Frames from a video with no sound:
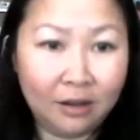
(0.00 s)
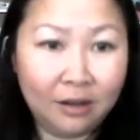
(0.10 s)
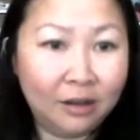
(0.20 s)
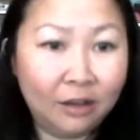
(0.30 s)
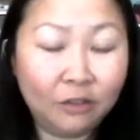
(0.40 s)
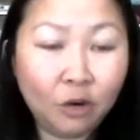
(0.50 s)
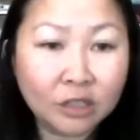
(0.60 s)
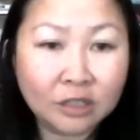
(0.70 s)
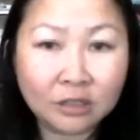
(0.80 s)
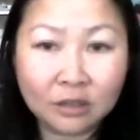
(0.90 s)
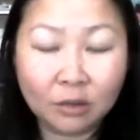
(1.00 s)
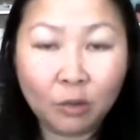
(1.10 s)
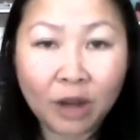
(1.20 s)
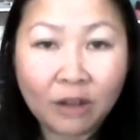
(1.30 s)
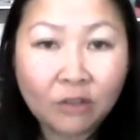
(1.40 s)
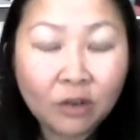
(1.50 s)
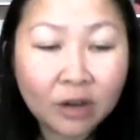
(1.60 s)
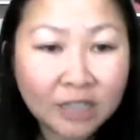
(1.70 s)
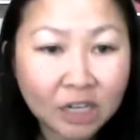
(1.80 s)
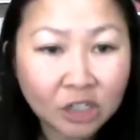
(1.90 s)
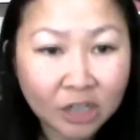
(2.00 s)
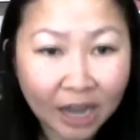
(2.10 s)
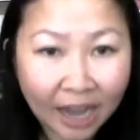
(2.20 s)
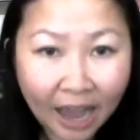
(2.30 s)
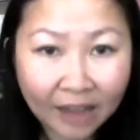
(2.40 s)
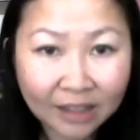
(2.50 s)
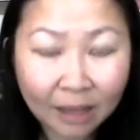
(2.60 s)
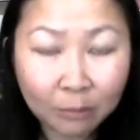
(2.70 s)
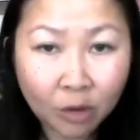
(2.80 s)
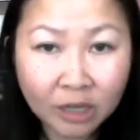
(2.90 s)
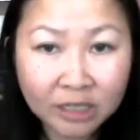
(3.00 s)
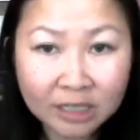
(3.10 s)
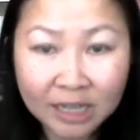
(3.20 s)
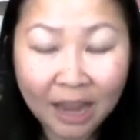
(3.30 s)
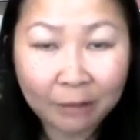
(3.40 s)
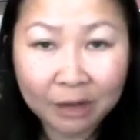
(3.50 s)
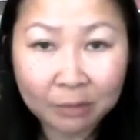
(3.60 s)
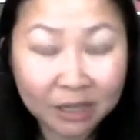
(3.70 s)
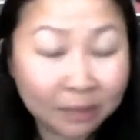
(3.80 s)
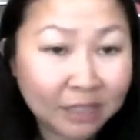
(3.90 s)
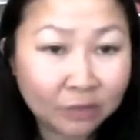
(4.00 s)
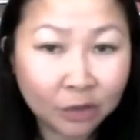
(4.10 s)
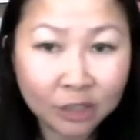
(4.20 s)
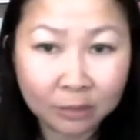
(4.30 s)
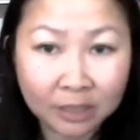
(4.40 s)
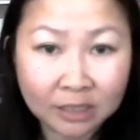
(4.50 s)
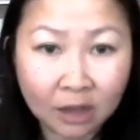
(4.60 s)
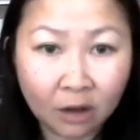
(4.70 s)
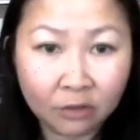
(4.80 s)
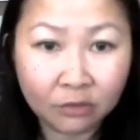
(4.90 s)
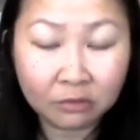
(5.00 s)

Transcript: of course, whatever intention I had that morning to say I'm going to be the best version of myself